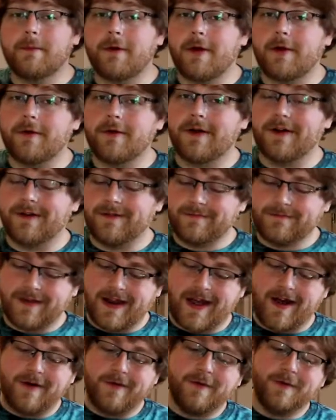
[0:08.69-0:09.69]
margarita.
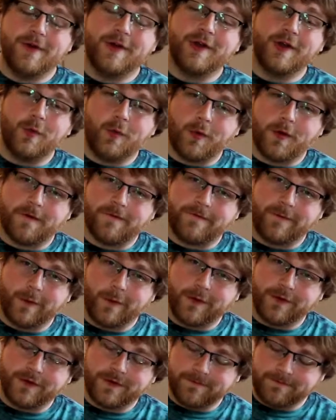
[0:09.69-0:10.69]
Now, you were
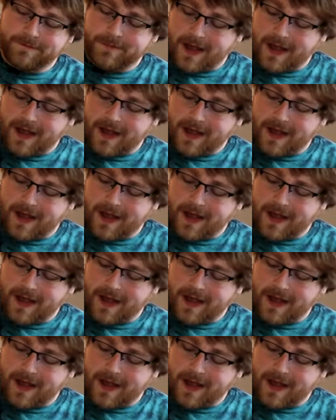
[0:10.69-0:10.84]
fooled.